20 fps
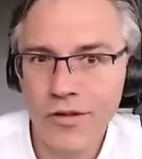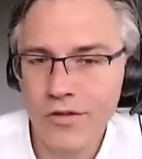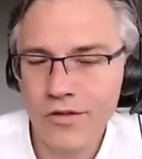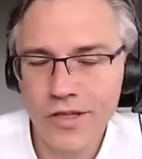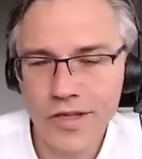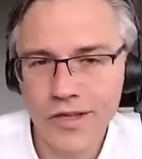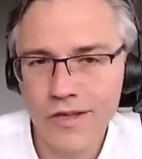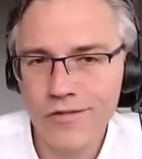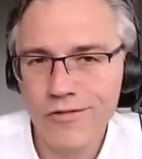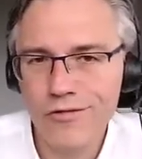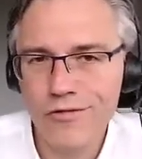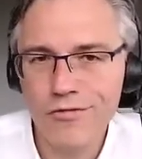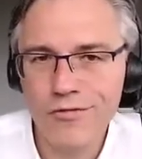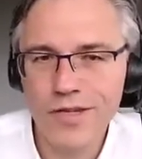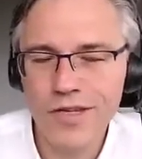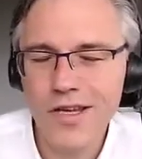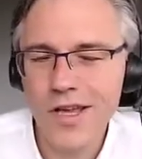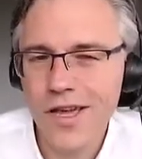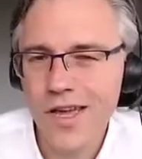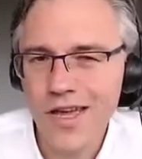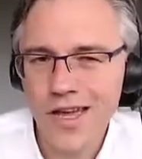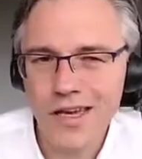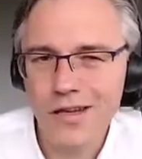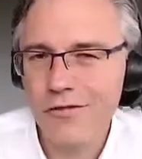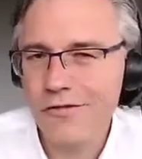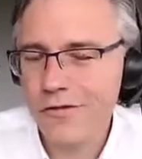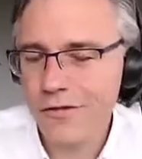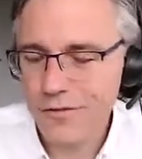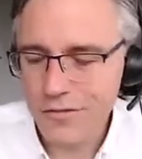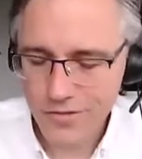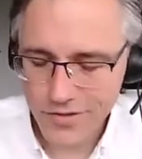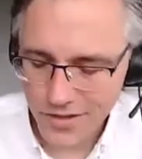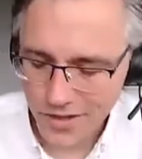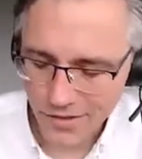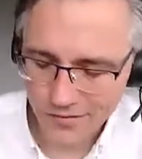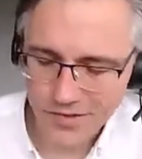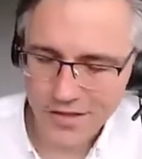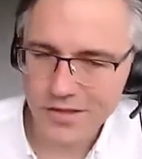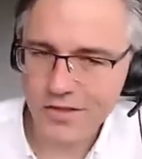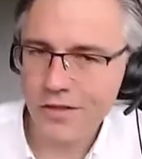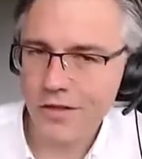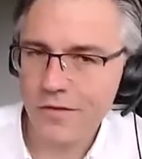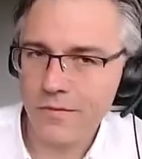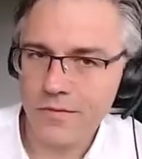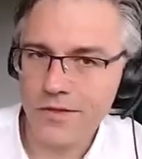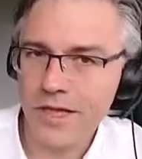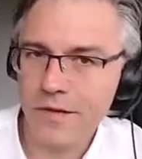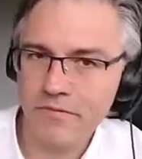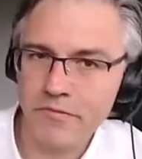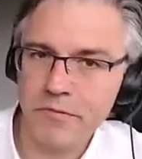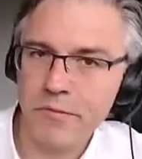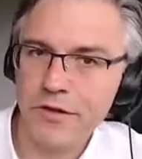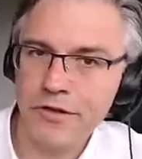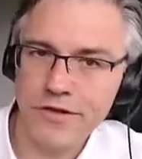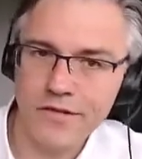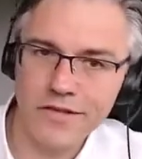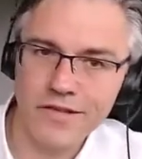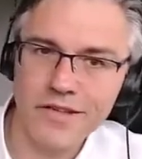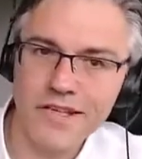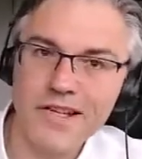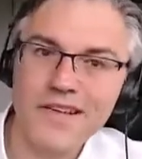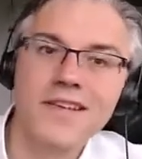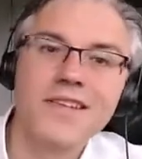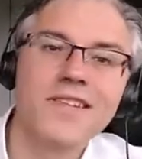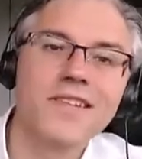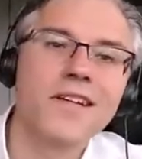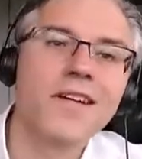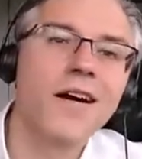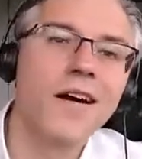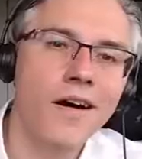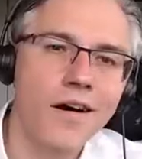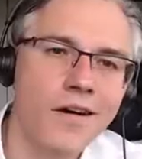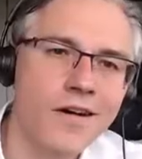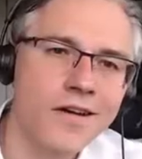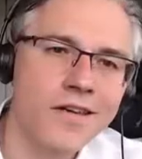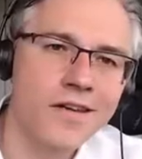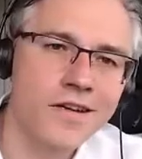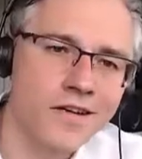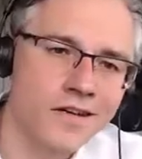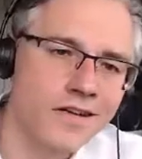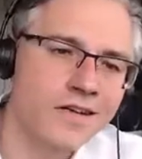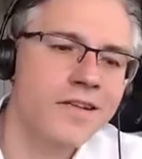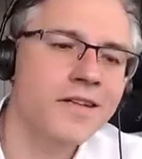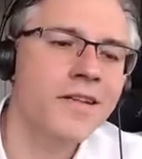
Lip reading: country, and of course if the debt burden is higher,